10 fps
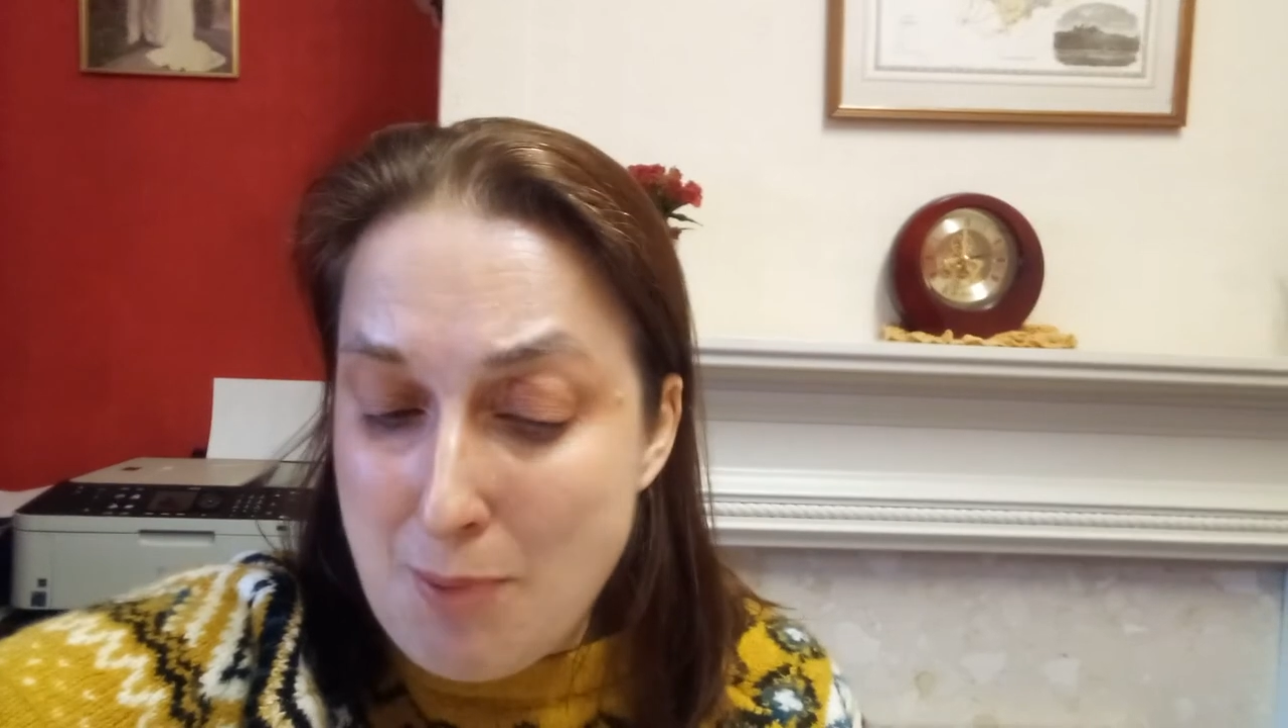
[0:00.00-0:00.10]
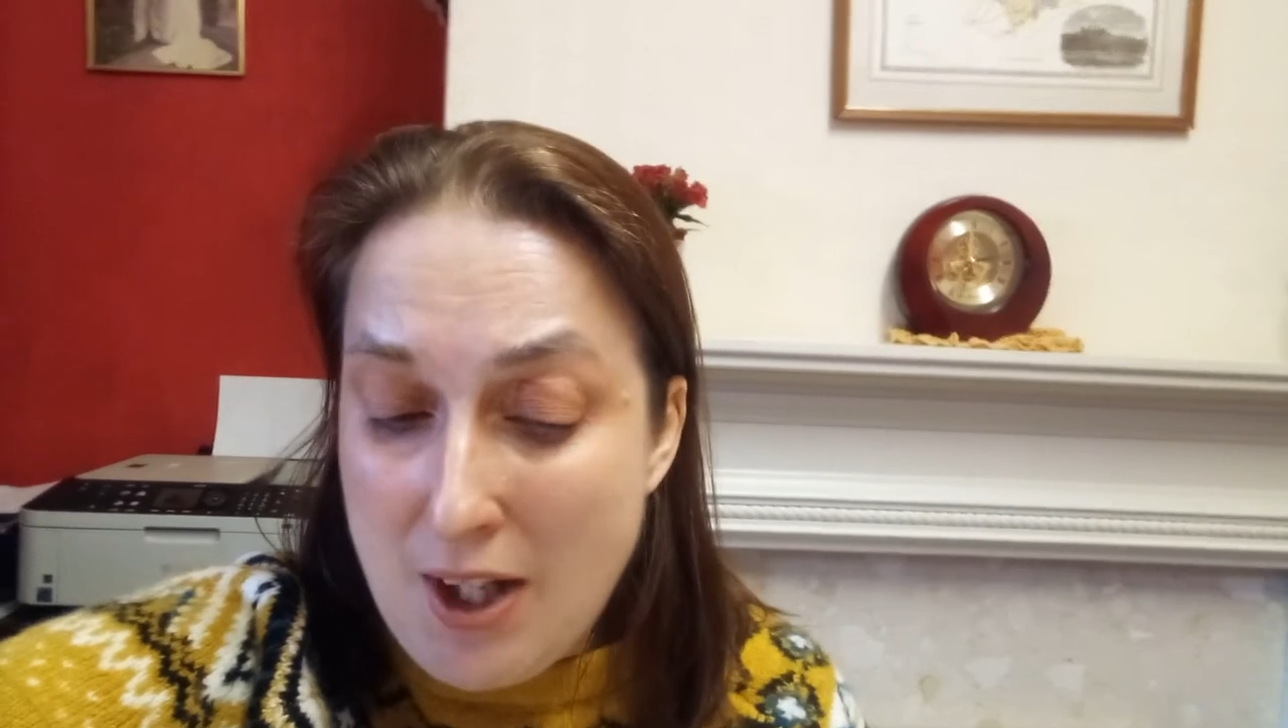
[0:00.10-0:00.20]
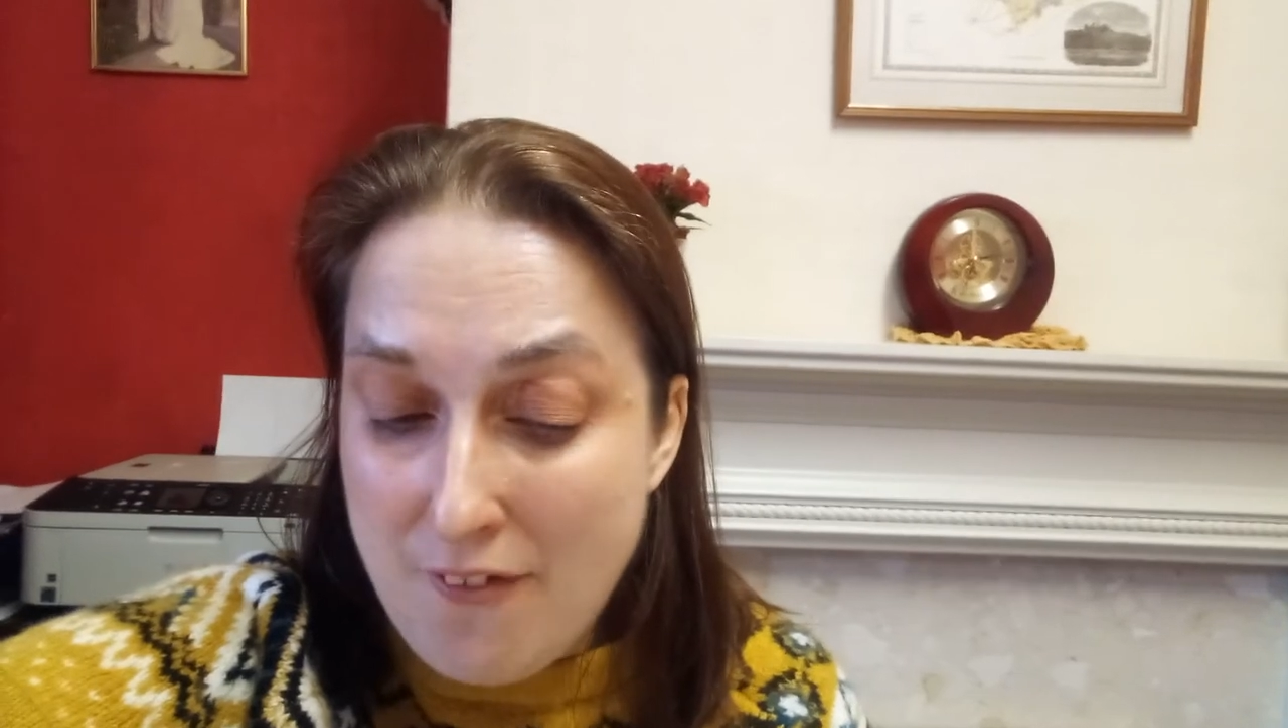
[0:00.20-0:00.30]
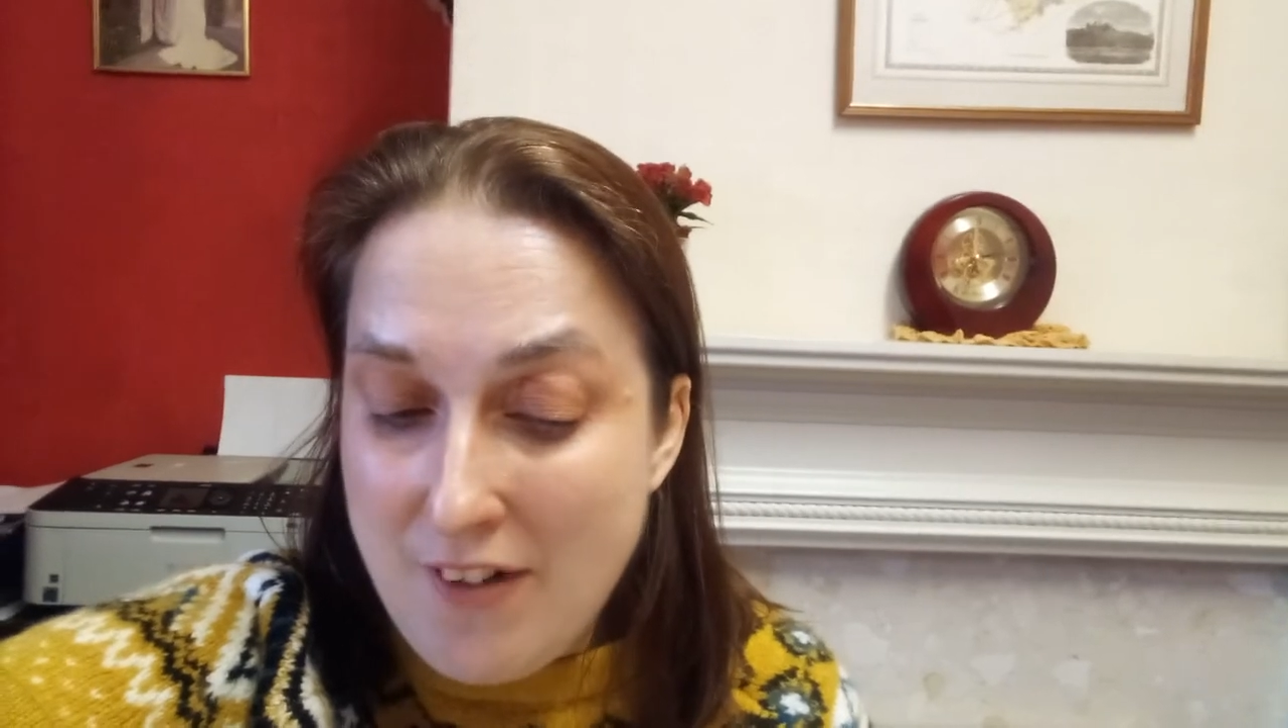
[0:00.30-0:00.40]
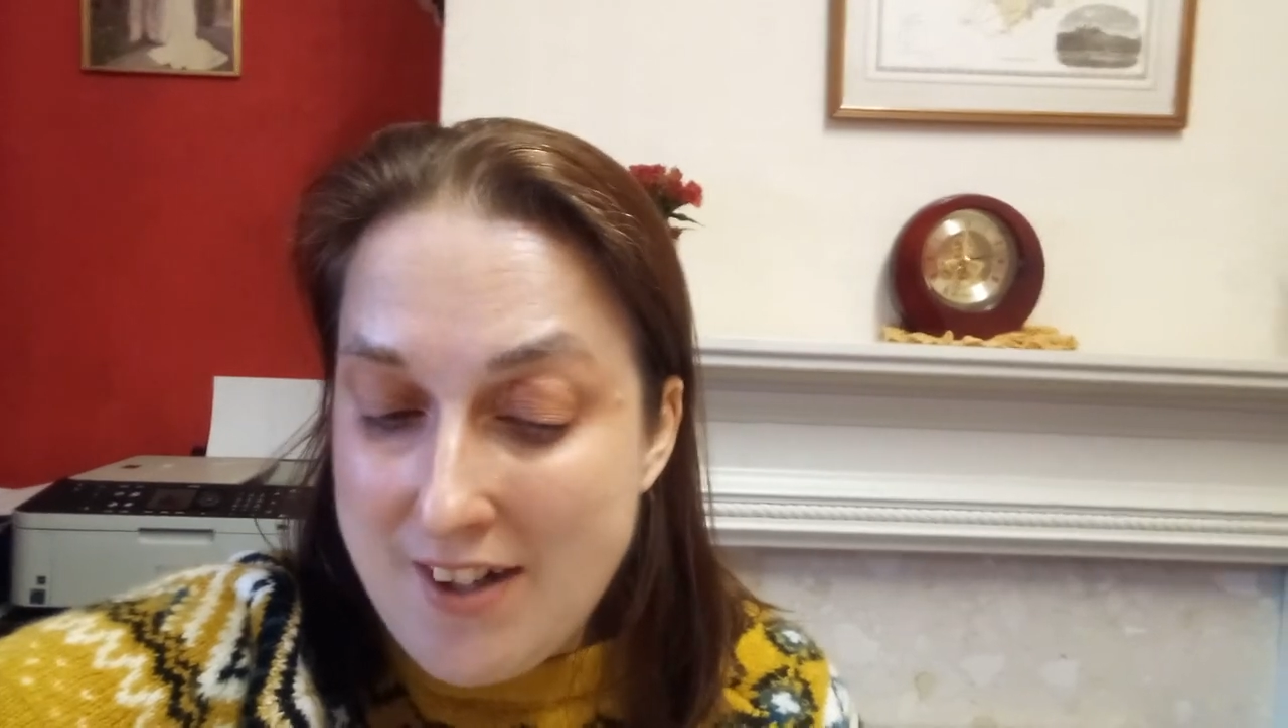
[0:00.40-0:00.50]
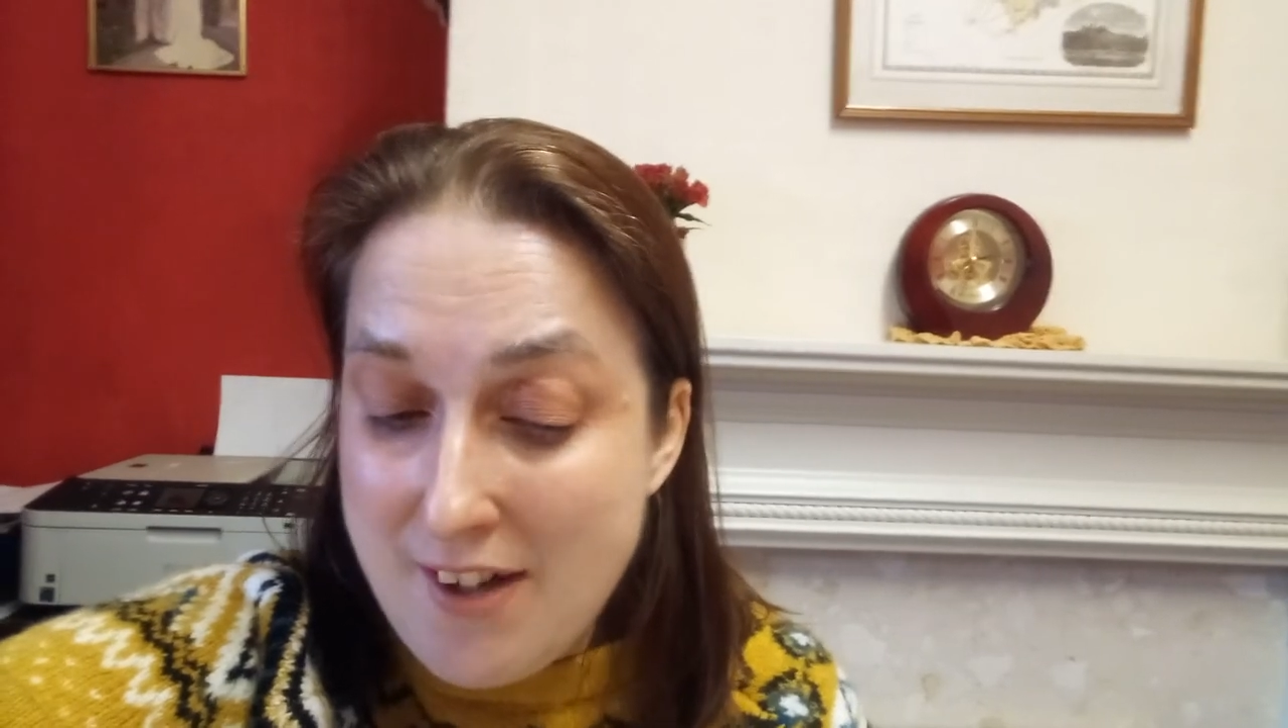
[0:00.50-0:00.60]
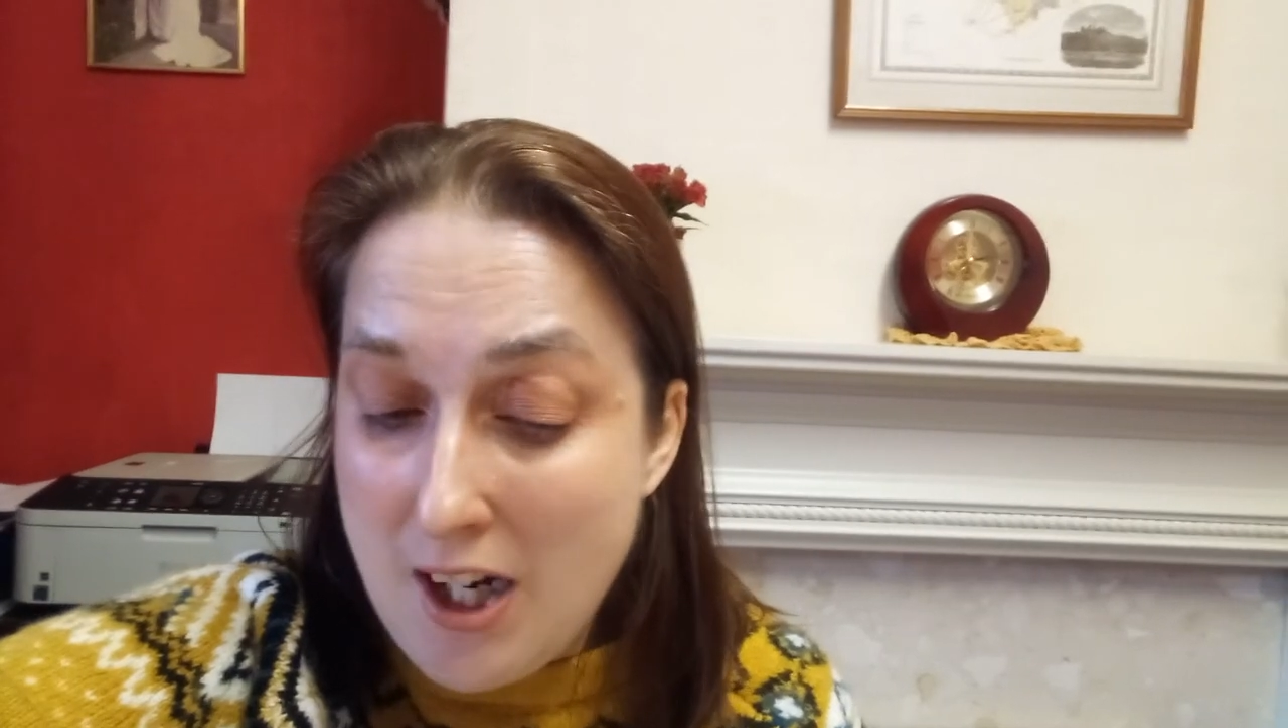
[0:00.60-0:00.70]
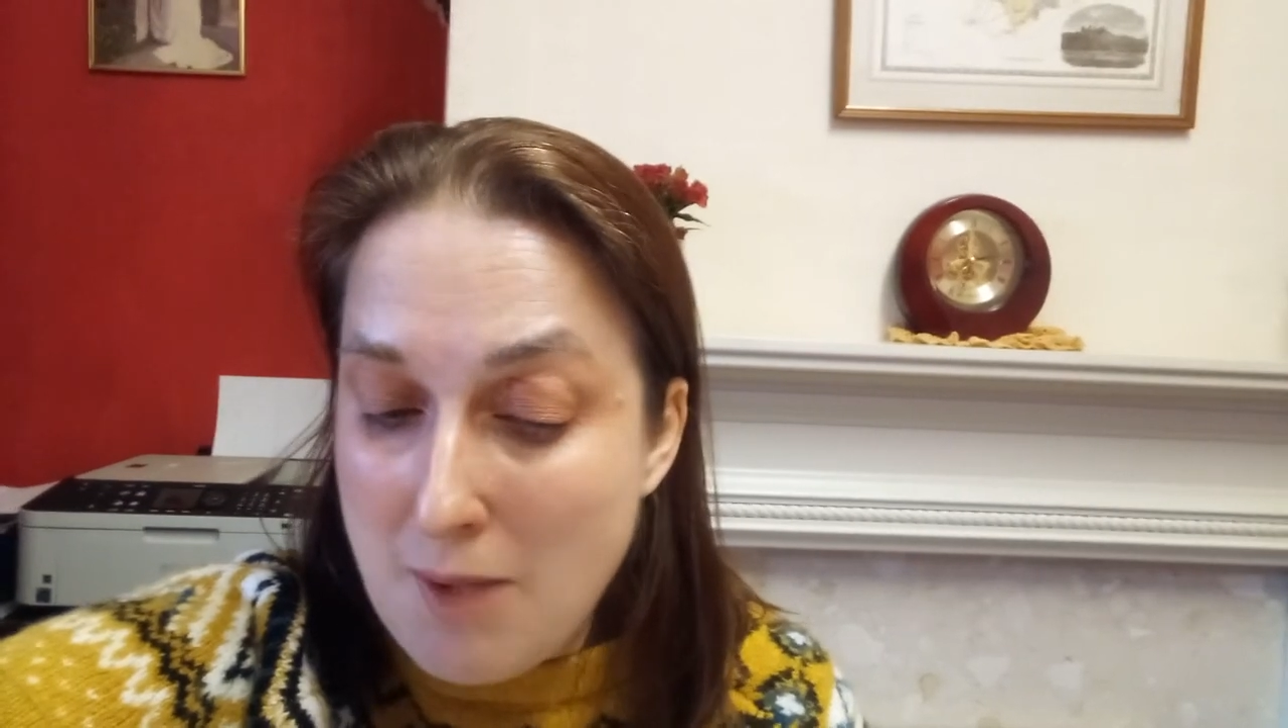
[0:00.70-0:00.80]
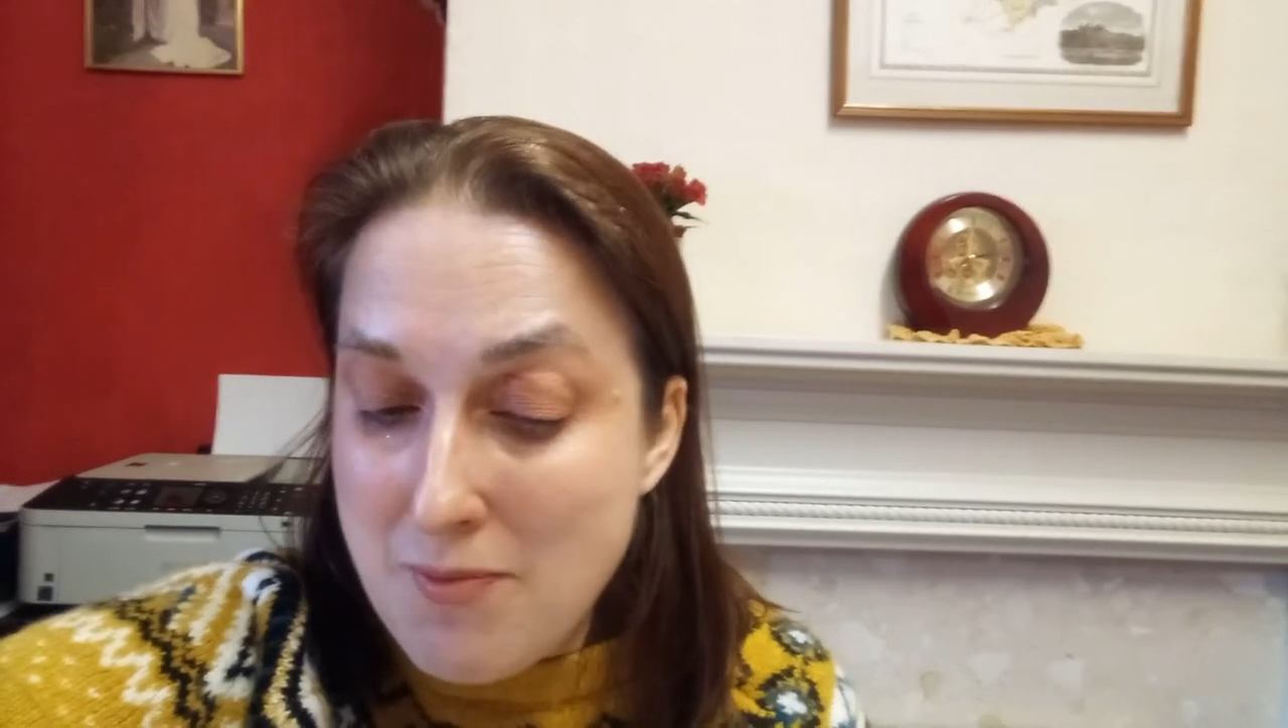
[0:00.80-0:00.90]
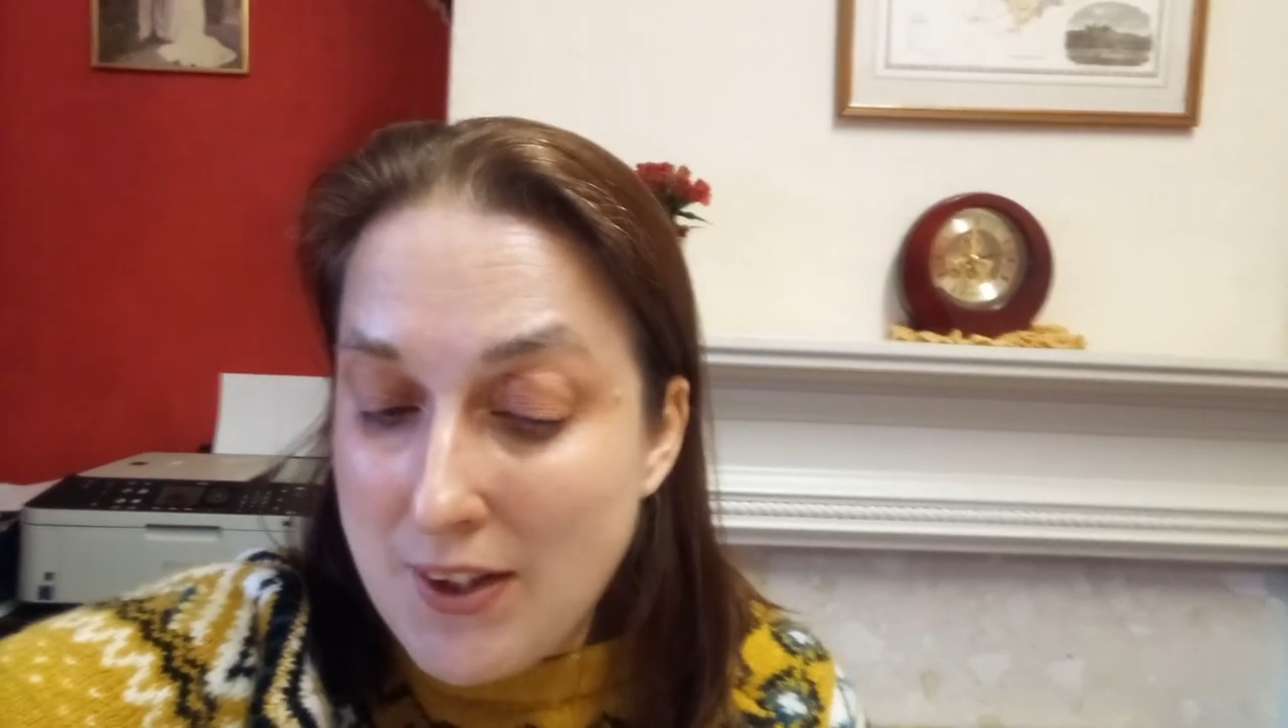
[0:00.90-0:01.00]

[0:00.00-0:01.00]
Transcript: perfect time